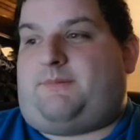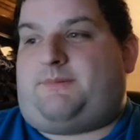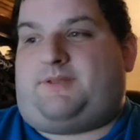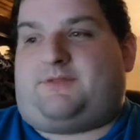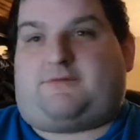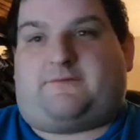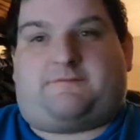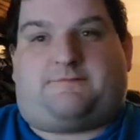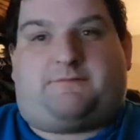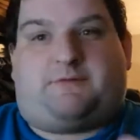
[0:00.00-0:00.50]
I
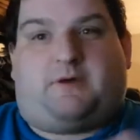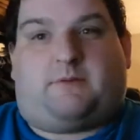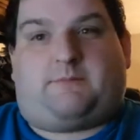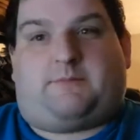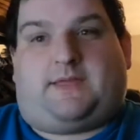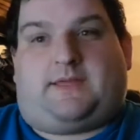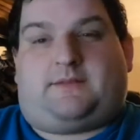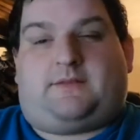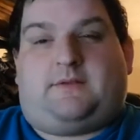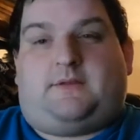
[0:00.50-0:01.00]
mean, it's a
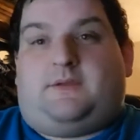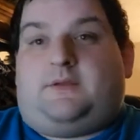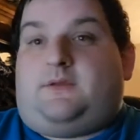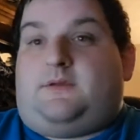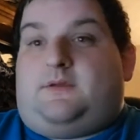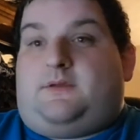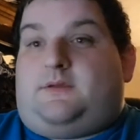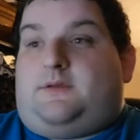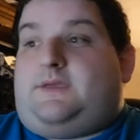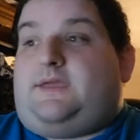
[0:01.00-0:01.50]
film that,
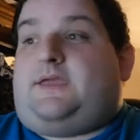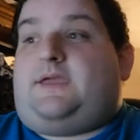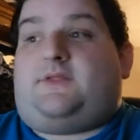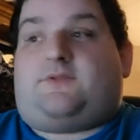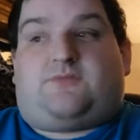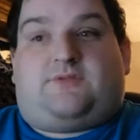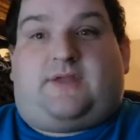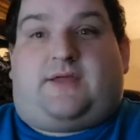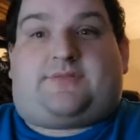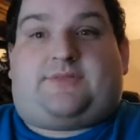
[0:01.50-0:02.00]

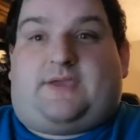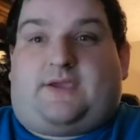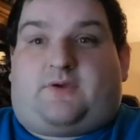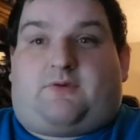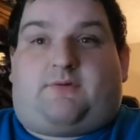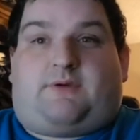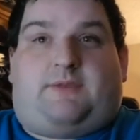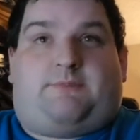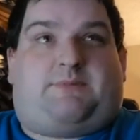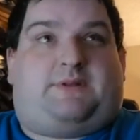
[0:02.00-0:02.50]
it's not that
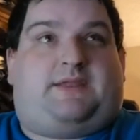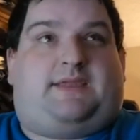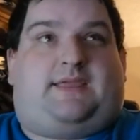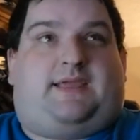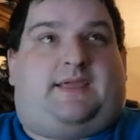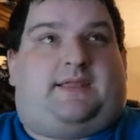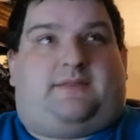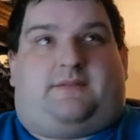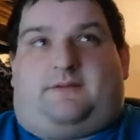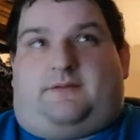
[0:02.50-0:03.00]
great, but
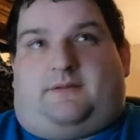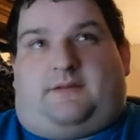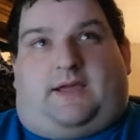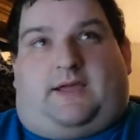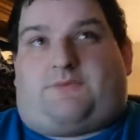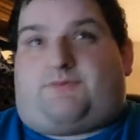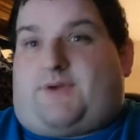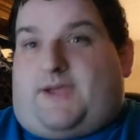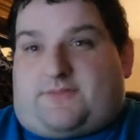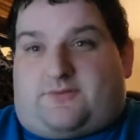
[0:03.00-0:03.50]
again,
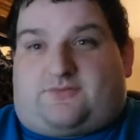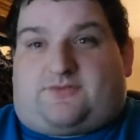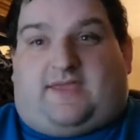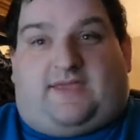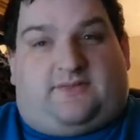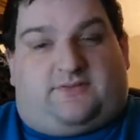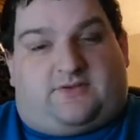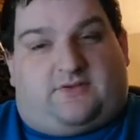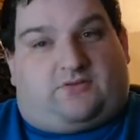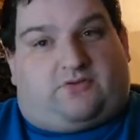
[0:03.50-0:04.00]
I'd rather
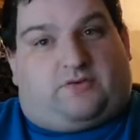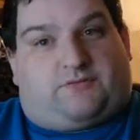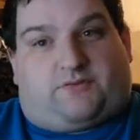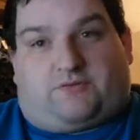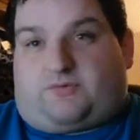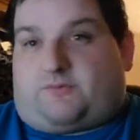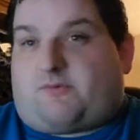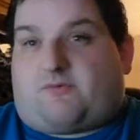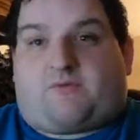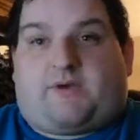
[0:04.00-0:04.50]
take this
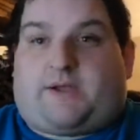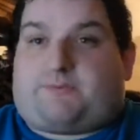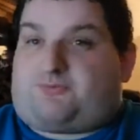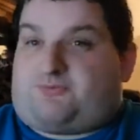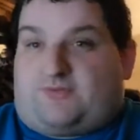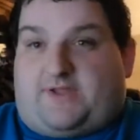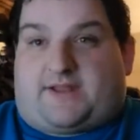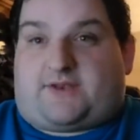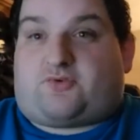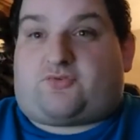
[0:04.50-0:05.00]
over some of Rob
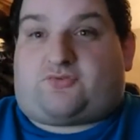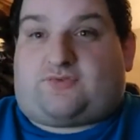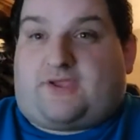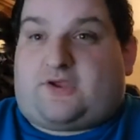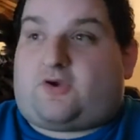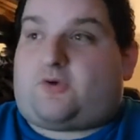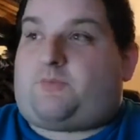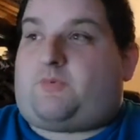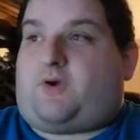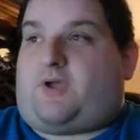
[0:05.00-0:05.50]
Schneider's
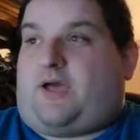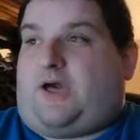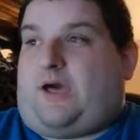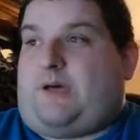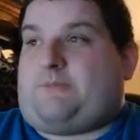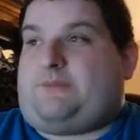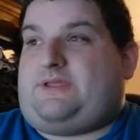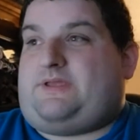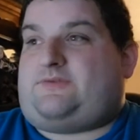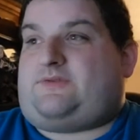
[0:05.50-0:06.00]
terrible
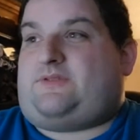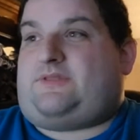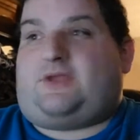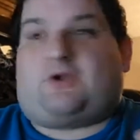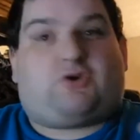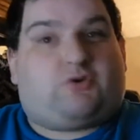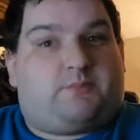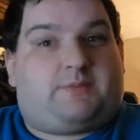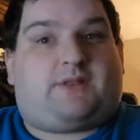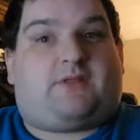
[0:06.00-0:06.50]
comedies, and
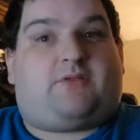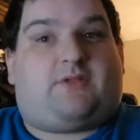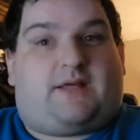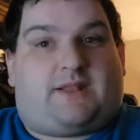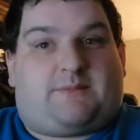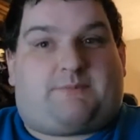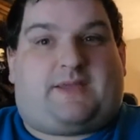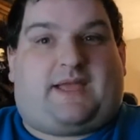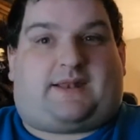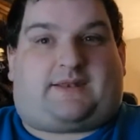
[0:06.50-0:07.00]
there have been a
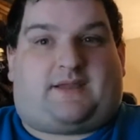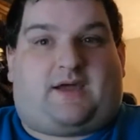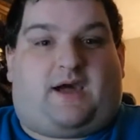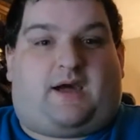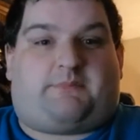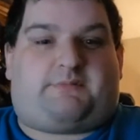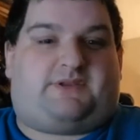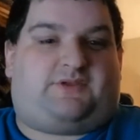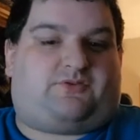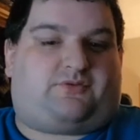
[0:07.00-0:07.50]
lot of bad
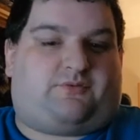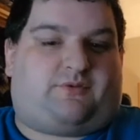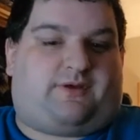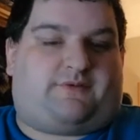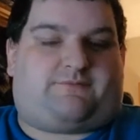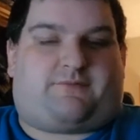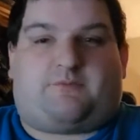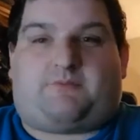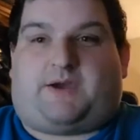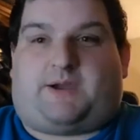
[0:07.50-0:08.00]
comedies
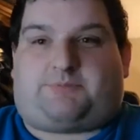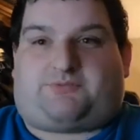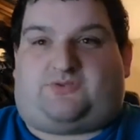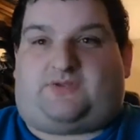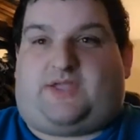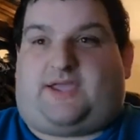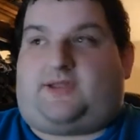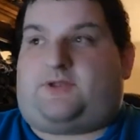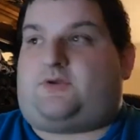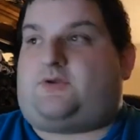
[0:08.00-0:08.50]
from Rob
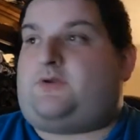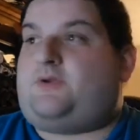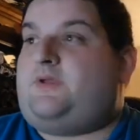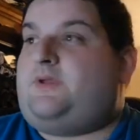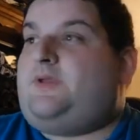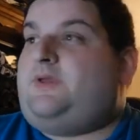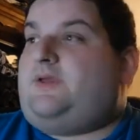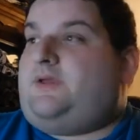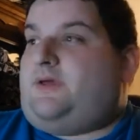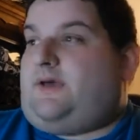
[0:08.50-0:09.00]
Schneider.
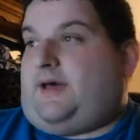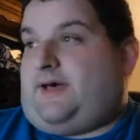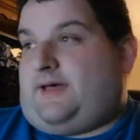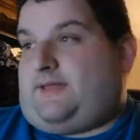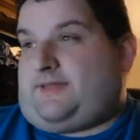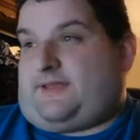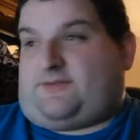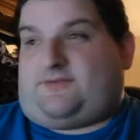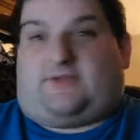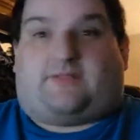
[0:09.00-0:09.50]

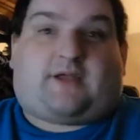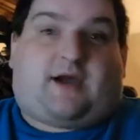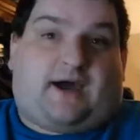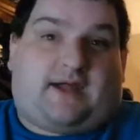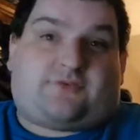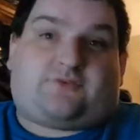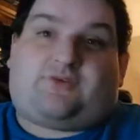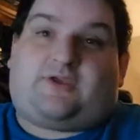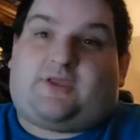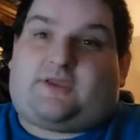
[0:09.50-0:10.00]
Like I said,
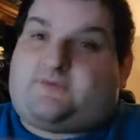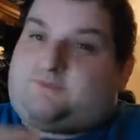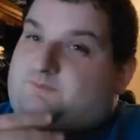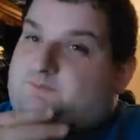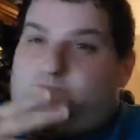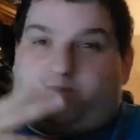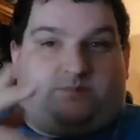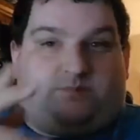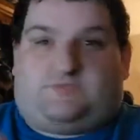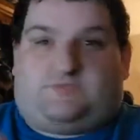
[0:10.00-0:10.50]
Hot Chick,
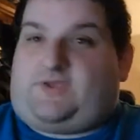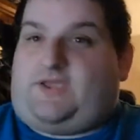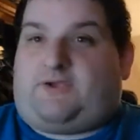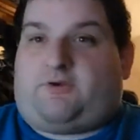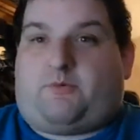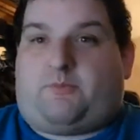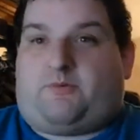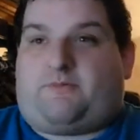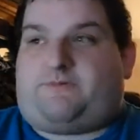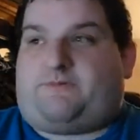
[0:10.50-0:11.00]

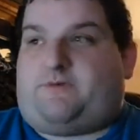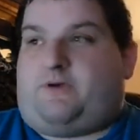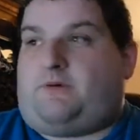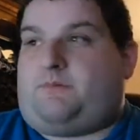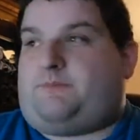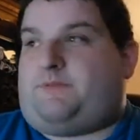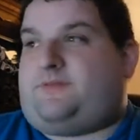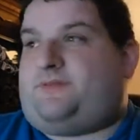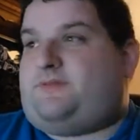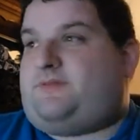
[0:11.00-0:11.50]
terrible
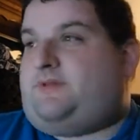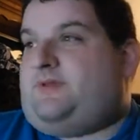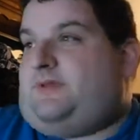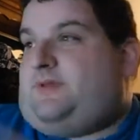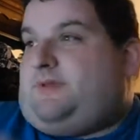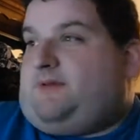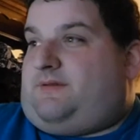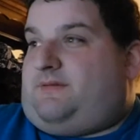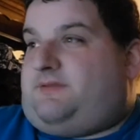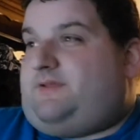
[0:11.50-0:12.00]
film, but
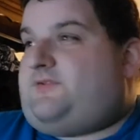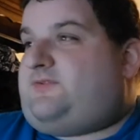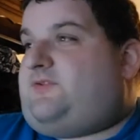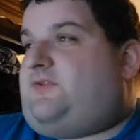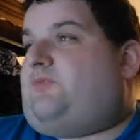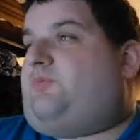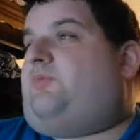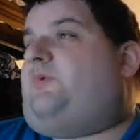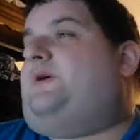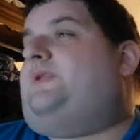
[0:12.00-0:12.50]
at least
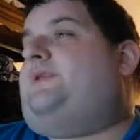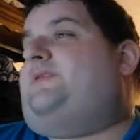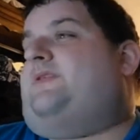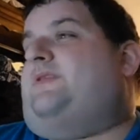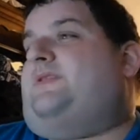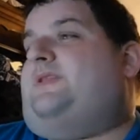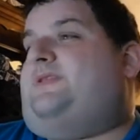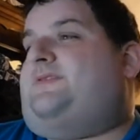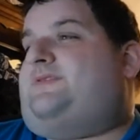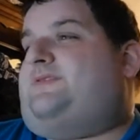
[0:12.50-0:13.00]
this one is
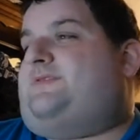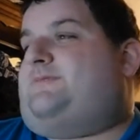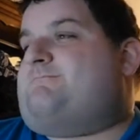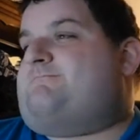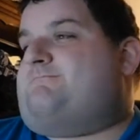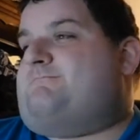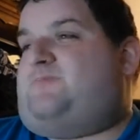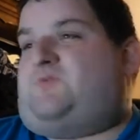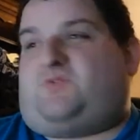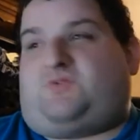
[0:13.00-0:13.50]
at least
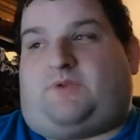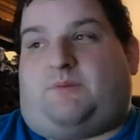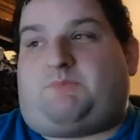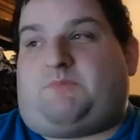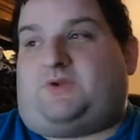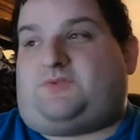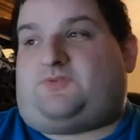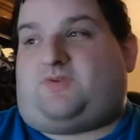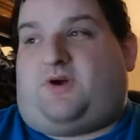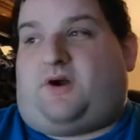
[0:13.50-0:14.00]

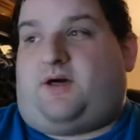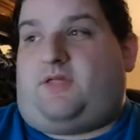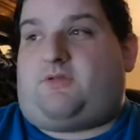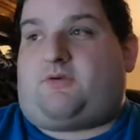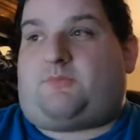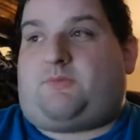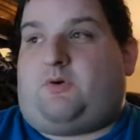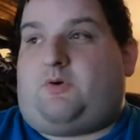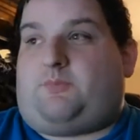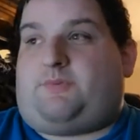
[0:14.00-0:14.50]
somewhat
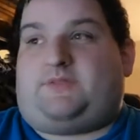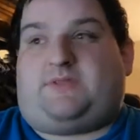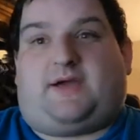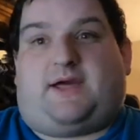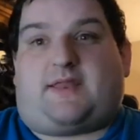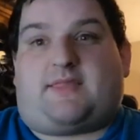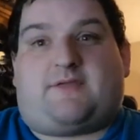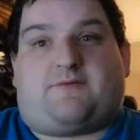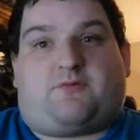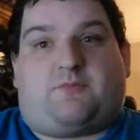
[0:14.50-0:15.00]
tolerable, but
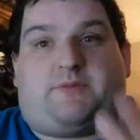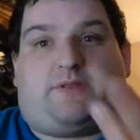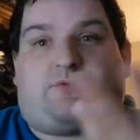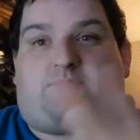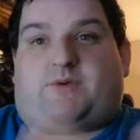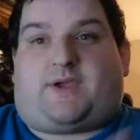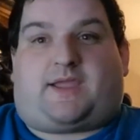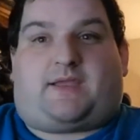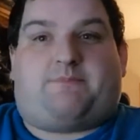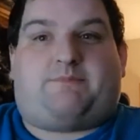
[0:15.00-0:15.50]
not enough for me
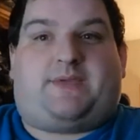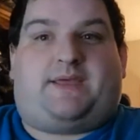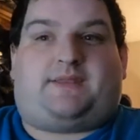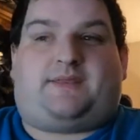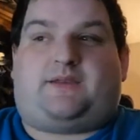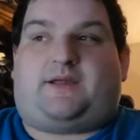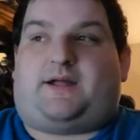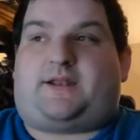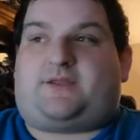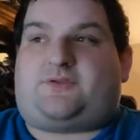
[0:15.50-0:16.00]
to
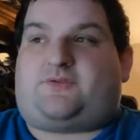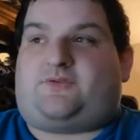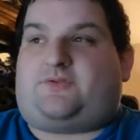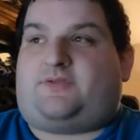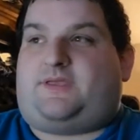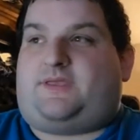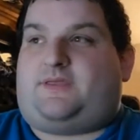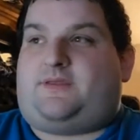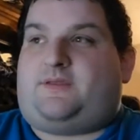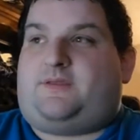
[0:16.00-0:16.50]
recommend it,
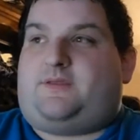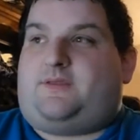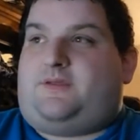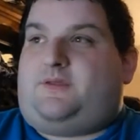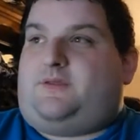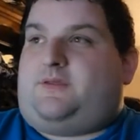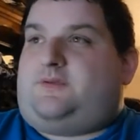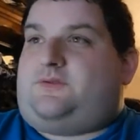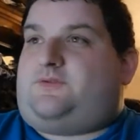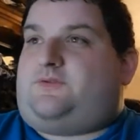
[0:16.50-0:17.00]
honestly.
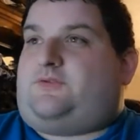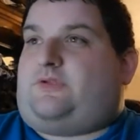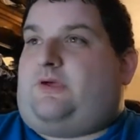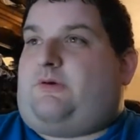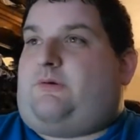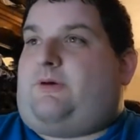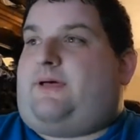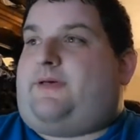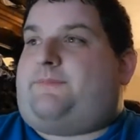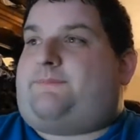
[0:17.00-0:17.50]

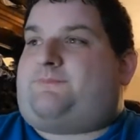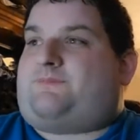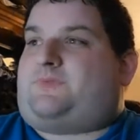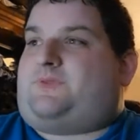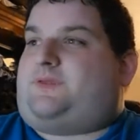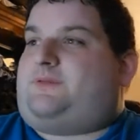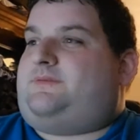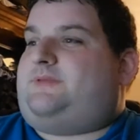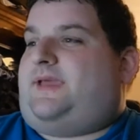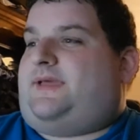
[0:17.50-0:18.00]
So,
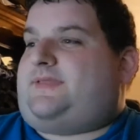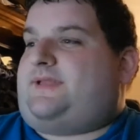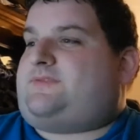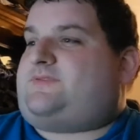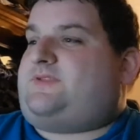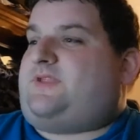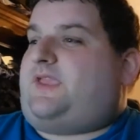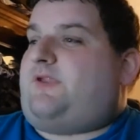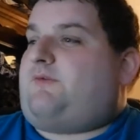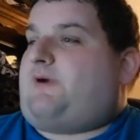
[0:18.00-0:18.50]
yeah,
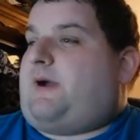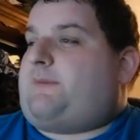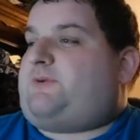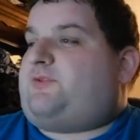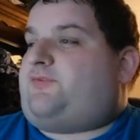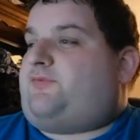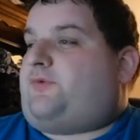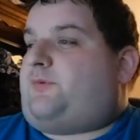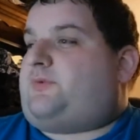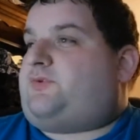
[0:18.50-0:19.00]
that's Dickie
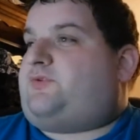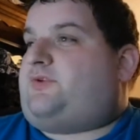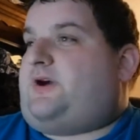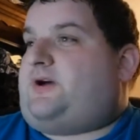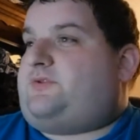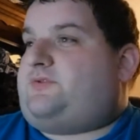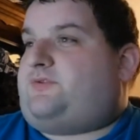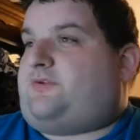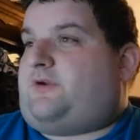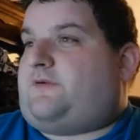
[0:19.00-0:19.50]
Roberts, former
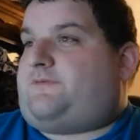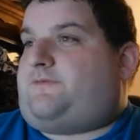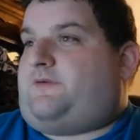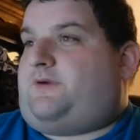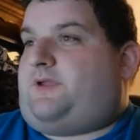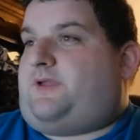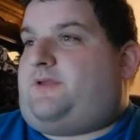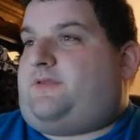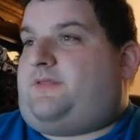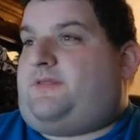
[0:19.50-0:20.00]
child star for
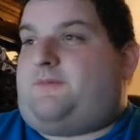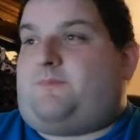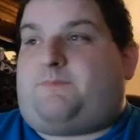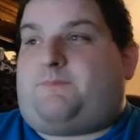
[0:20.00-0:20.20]
you.